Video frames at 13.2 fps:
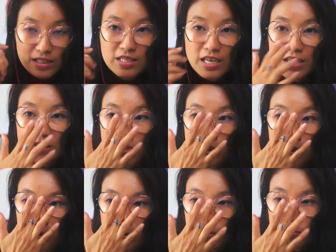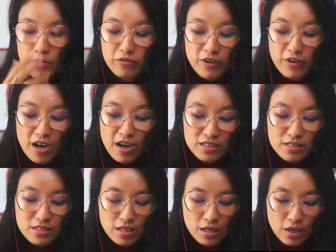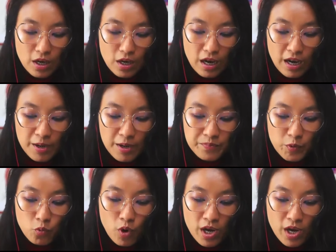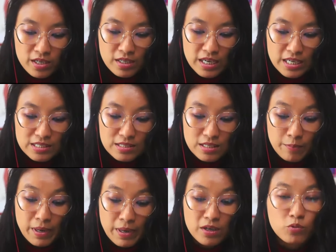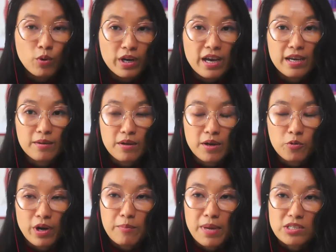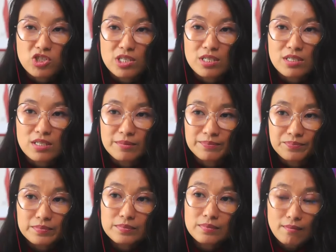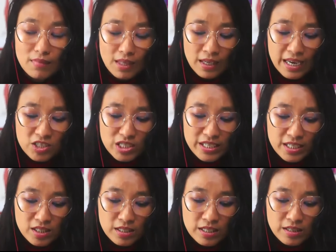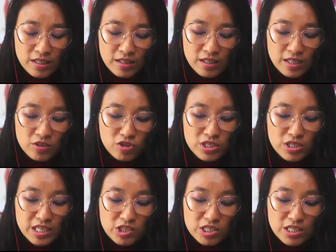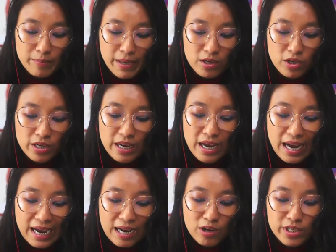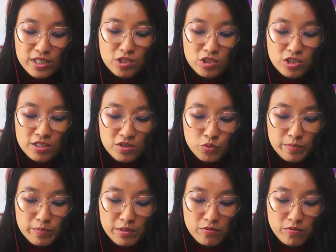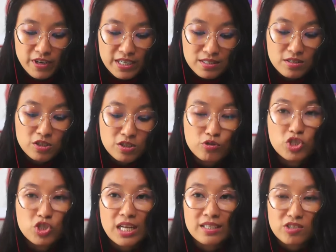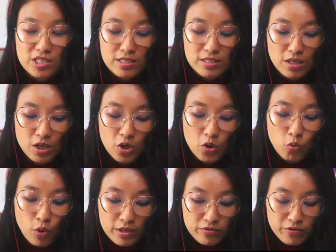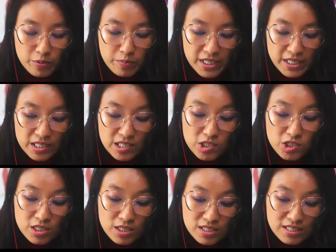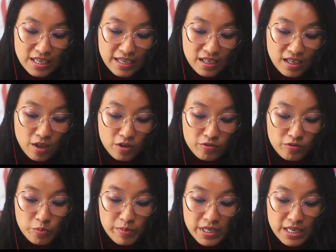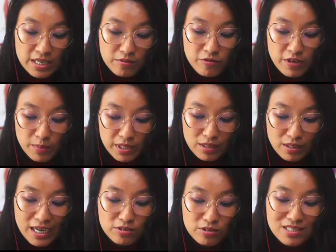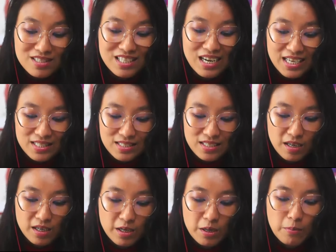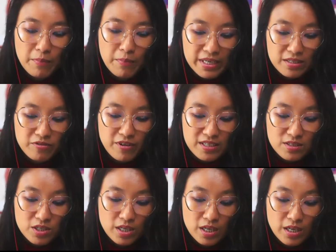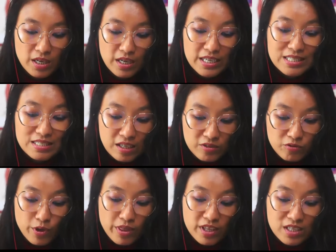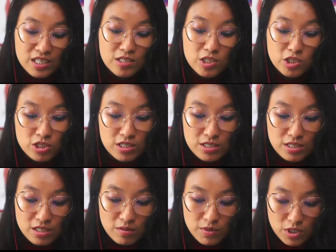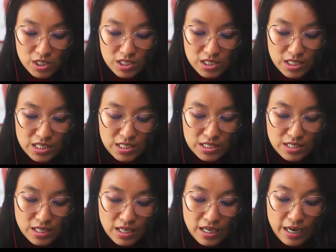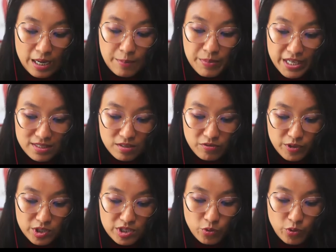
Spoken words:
take two first. One is about what I mentioned actually in the introduction about how Indigenous women faces two challenges, one for being Indigenous and another for being female. How does the latter manifest itself within Indigenous communities? That's the first